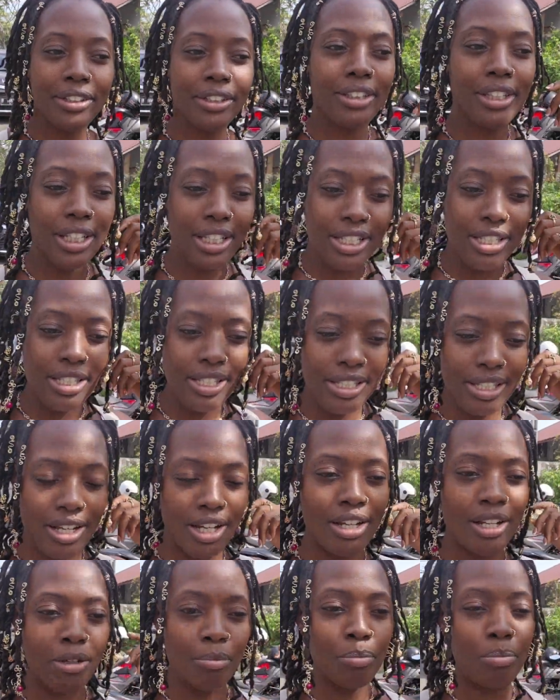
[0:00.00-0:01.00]
this
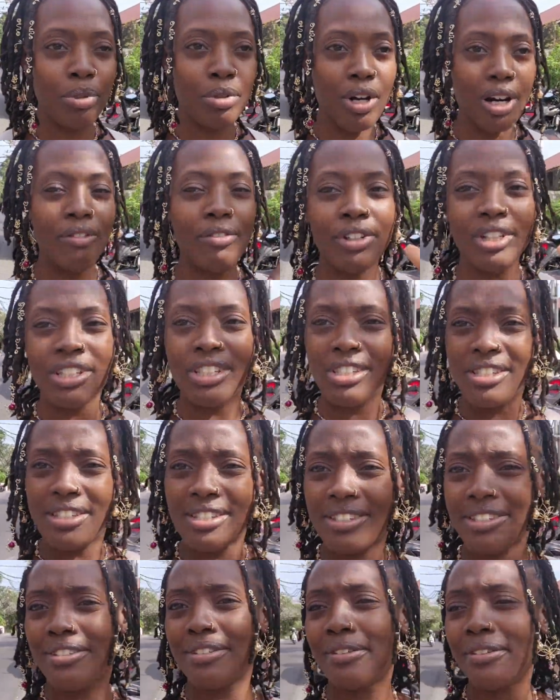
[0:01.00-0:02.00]
um,
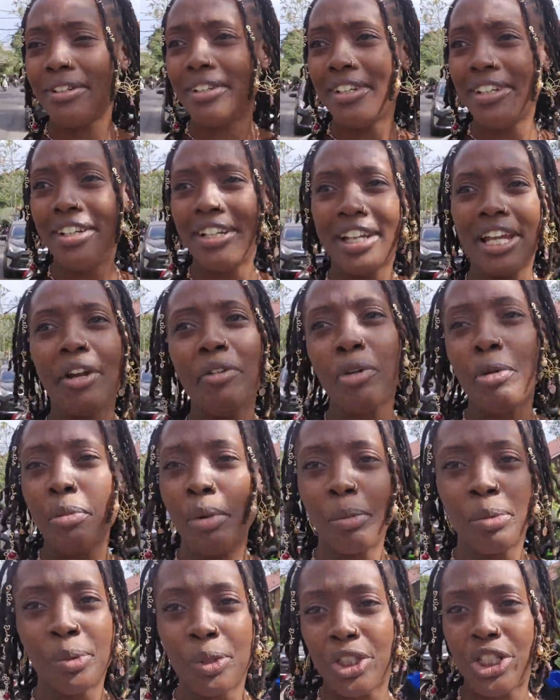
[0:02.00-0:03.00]
province don't
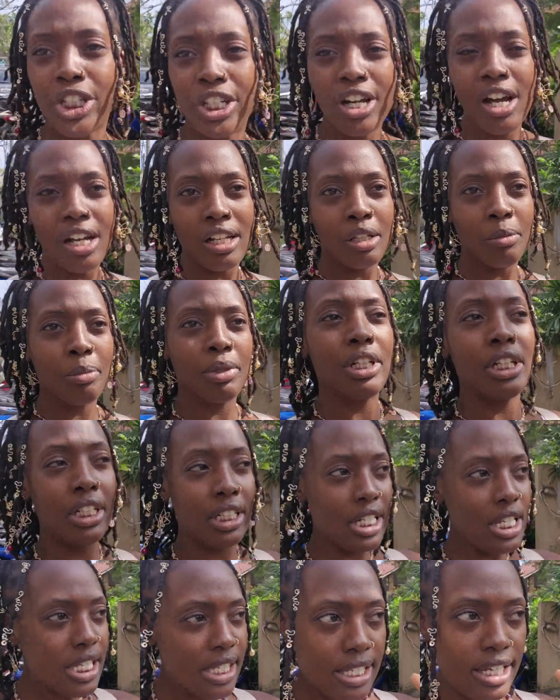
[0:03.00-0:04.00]
remember what she called it but
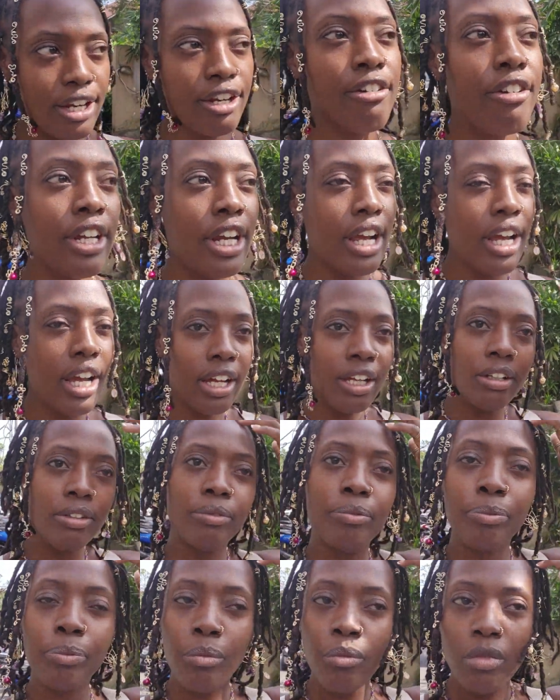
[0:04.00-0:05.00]
in this area
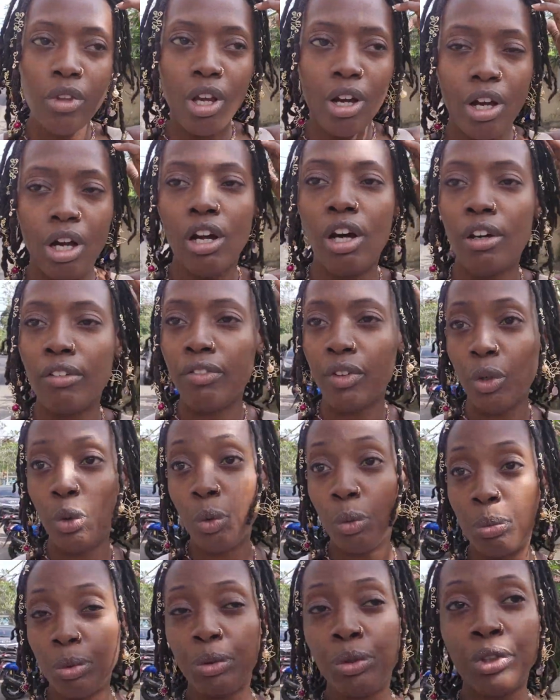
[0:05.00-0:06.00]
of
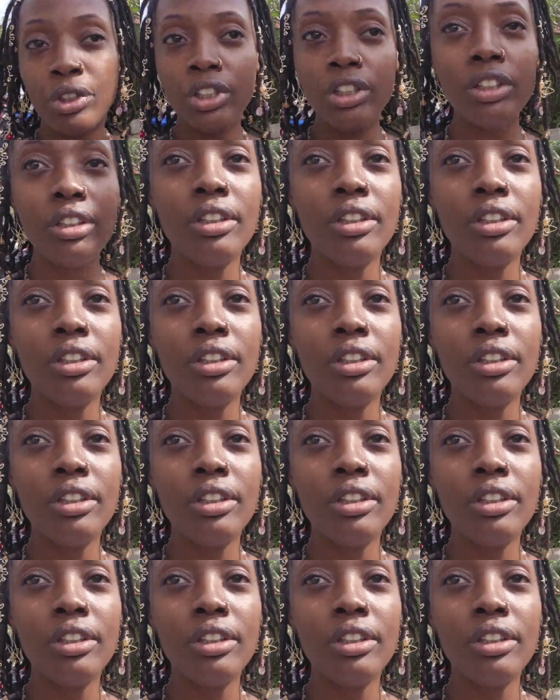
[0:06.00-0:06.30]
Ubud